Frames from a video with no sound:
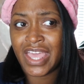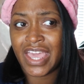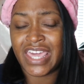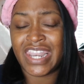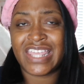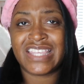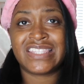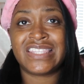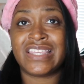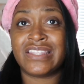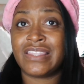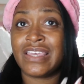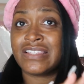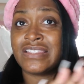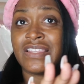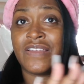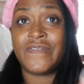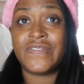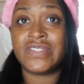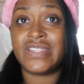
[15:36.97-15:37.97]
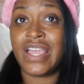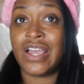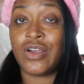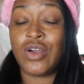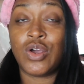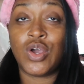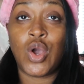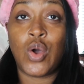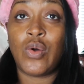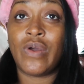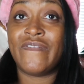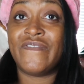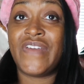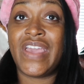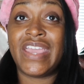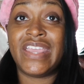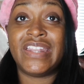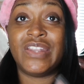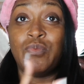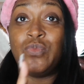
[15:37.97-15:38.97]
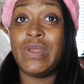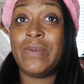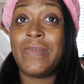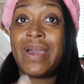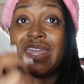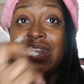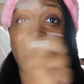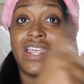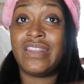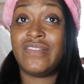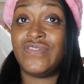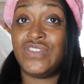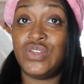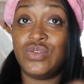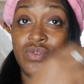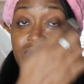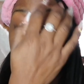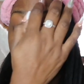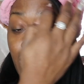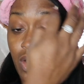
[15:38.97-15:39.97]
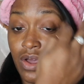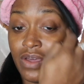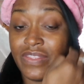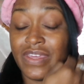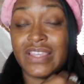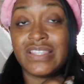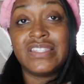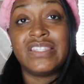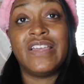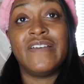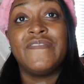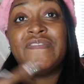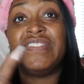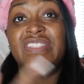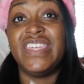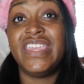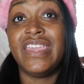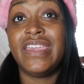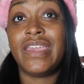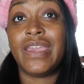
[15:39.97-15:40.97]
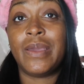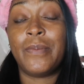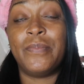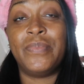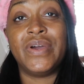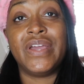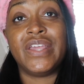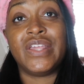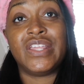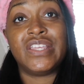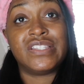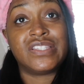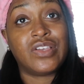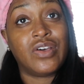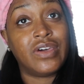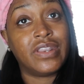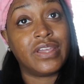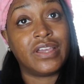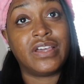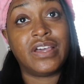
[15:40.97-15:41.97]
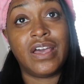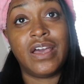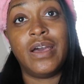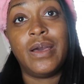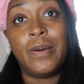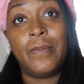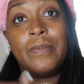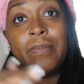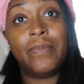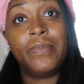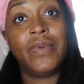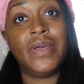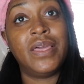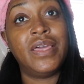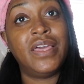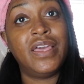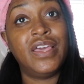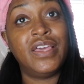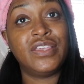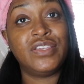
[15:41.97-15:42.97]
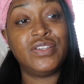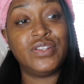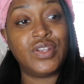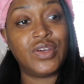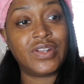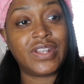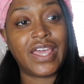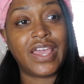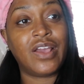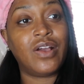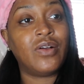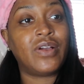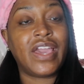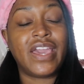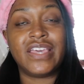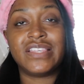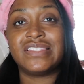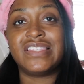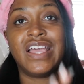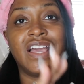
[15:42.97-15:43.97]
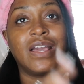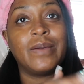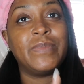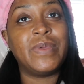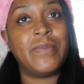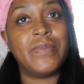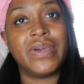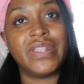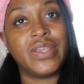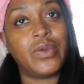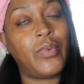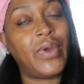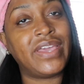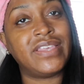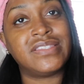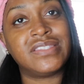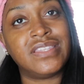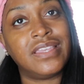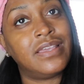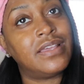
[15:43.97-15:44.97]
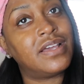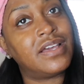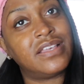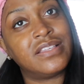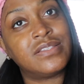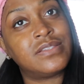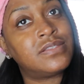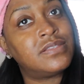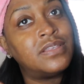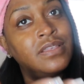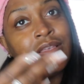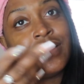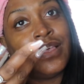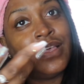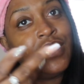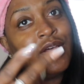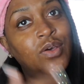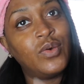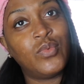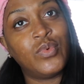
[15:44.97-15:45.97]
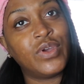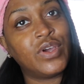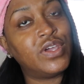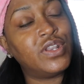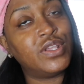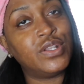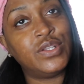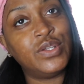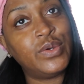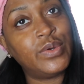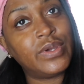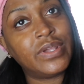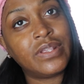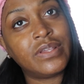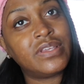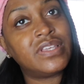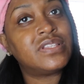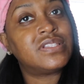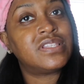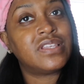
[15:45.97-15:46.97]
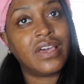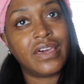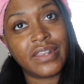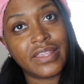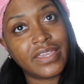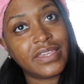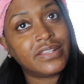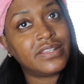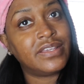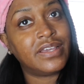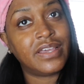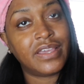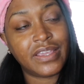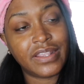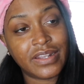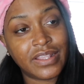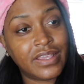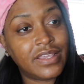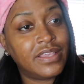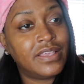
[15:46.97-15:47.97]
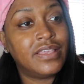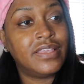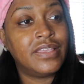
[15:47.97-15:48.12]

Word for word: And I said that stuff is not gonna go in vain. We might not have used all that stuff then, but it's gonna come, you know, like, okay, it's not gonna be money wasted because we're gonna do it. It's gonna get done.